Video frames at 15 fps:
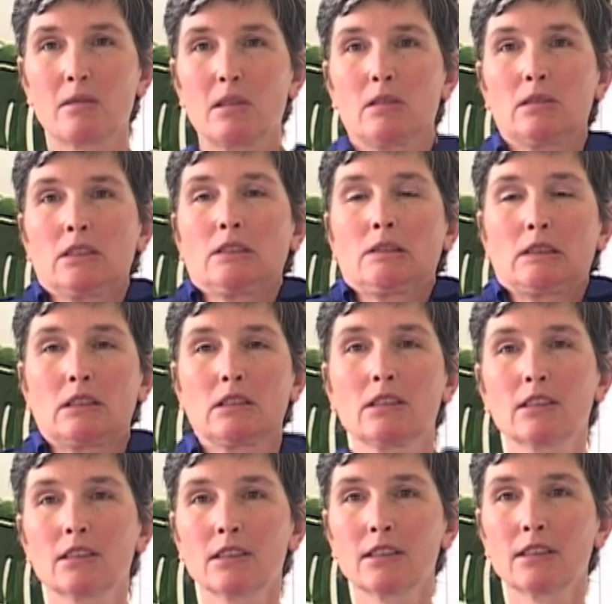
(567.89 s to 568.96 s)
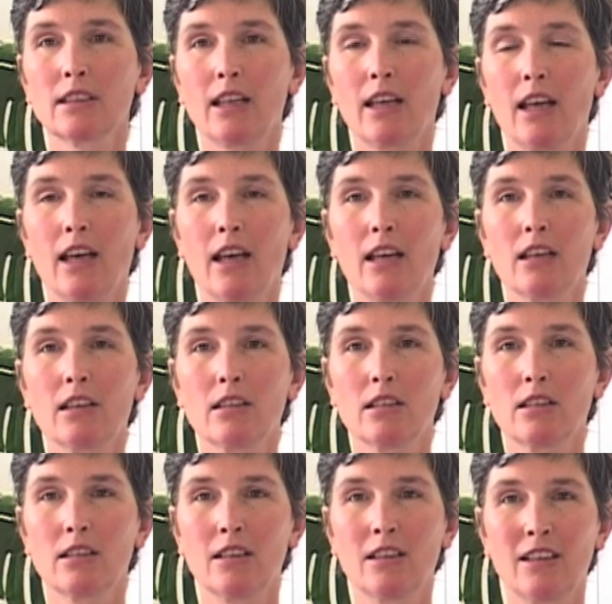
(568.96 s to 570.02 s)
Okay,
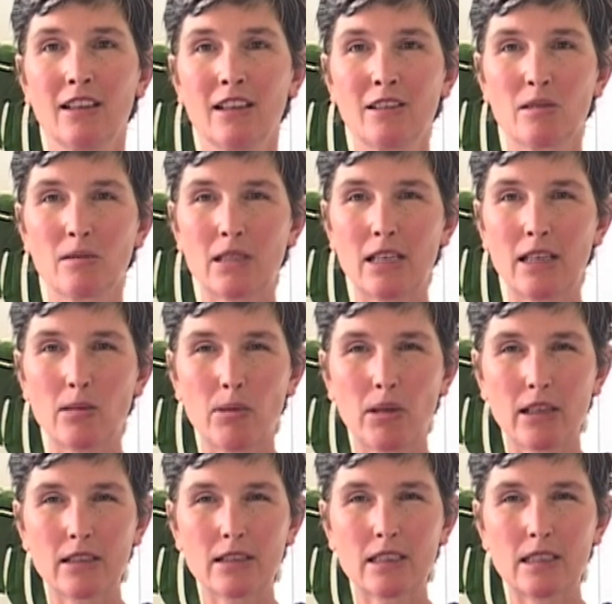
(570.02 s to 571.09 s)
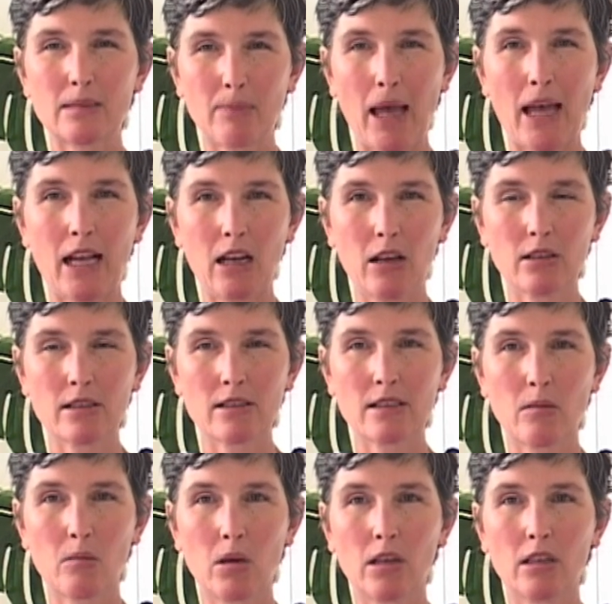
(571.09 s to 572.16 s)
it's almost like you're putting a spell on
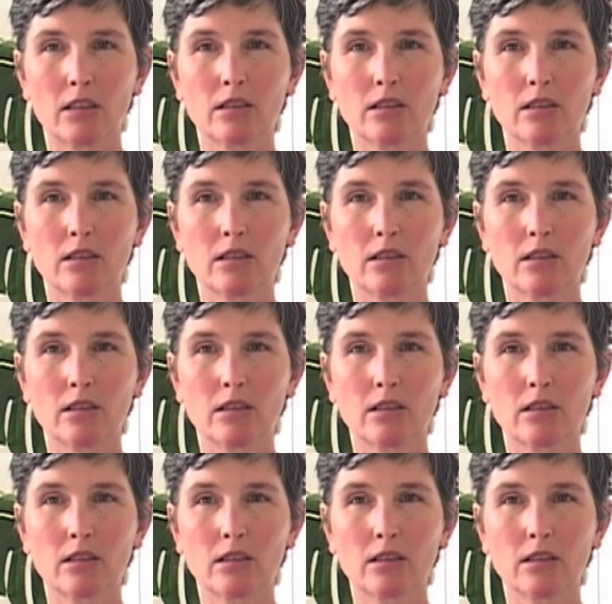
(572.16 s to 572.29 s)
someone.